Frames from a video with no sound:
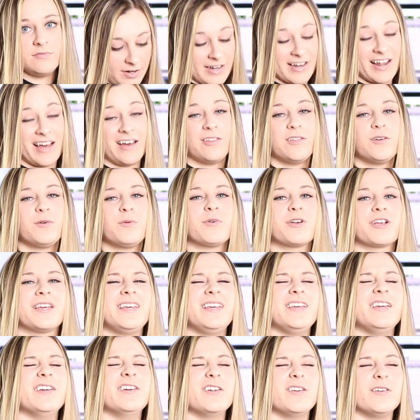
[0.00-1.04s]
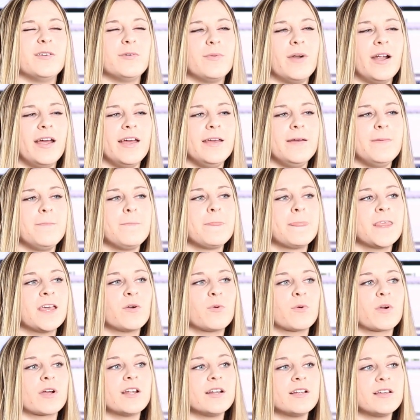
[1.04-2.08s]
now that we're here, right,
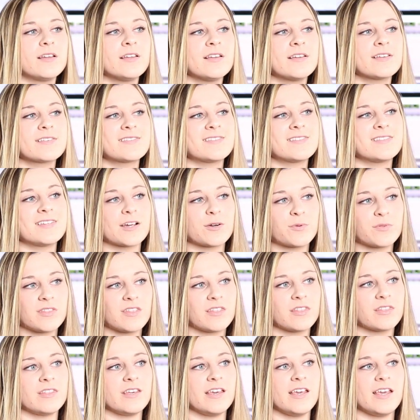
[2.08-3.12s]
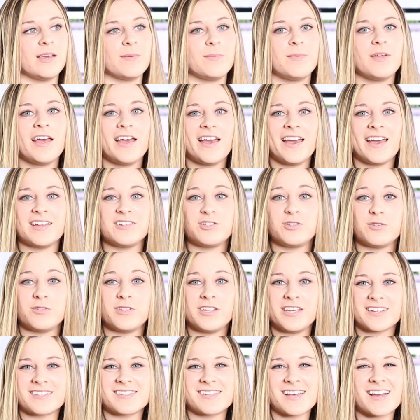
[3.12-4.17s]
we're gonna stick with the theme and do
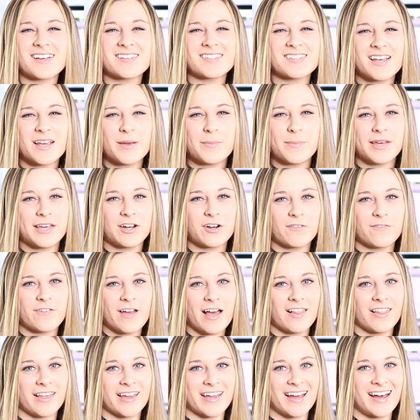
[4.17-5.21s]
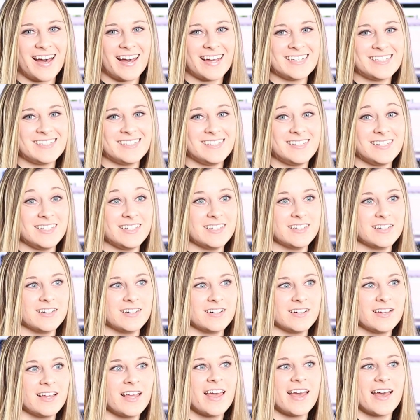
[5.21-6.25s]
the exact same intervallic
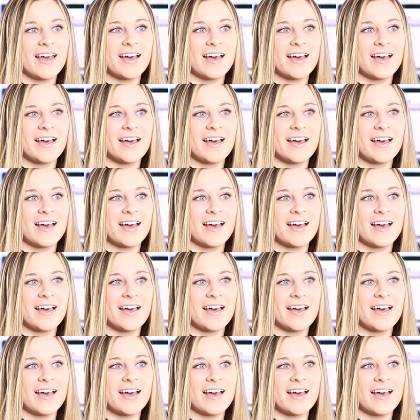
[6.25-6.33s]
idea